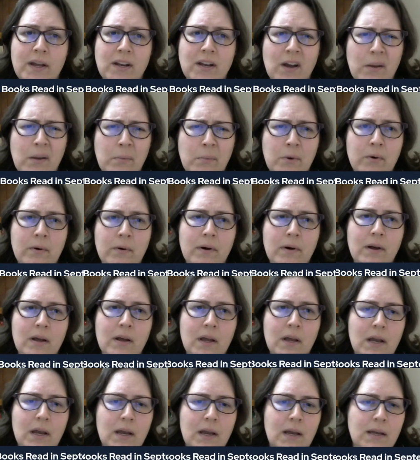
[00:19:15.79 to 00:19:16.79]
And I will
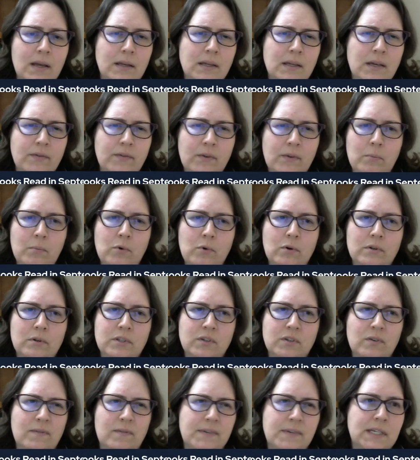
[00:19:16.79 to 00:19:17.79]
give a more
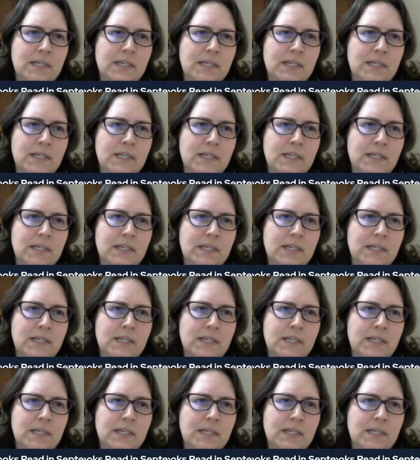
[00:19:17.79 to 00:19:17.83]
sort of